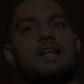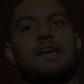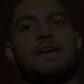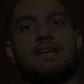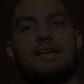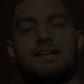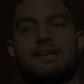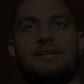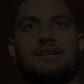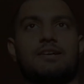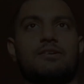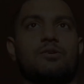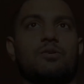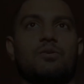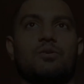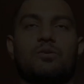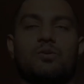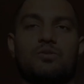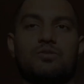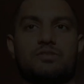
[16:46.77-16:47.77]
like
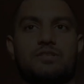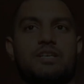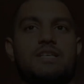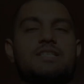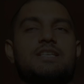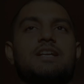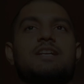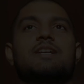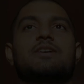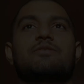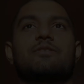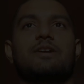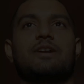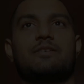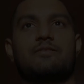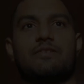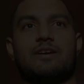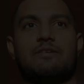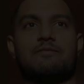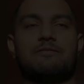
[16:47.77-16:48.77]
go
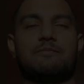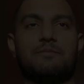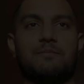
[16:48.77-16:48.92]
625.